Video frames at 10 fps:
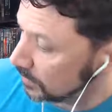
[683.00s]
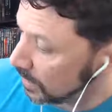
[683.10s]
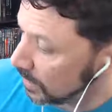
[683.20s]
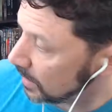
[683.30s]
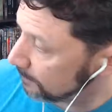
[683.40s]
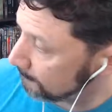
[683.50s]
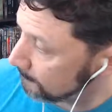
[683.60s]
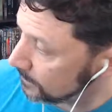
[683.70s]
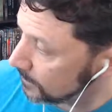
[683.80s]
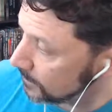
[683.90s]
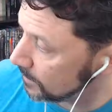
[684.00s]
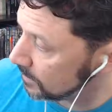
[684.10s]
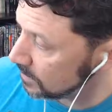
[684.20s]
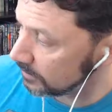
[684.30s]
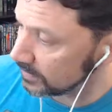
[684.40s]
Um,
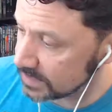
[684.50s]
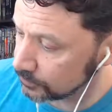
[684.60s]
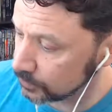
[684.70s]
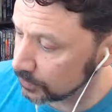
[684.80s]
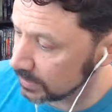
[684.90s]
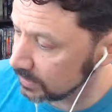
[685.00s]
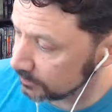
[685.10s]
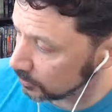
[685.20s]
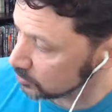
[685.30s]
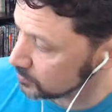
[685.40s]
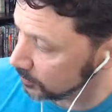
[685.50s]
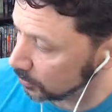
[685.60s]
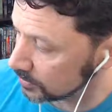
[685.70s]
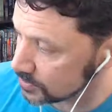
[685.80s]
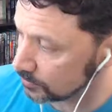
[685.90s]
none of that stuff really floats my
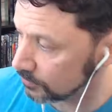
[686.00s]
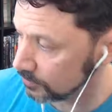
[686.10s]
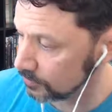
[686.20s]
boat because they're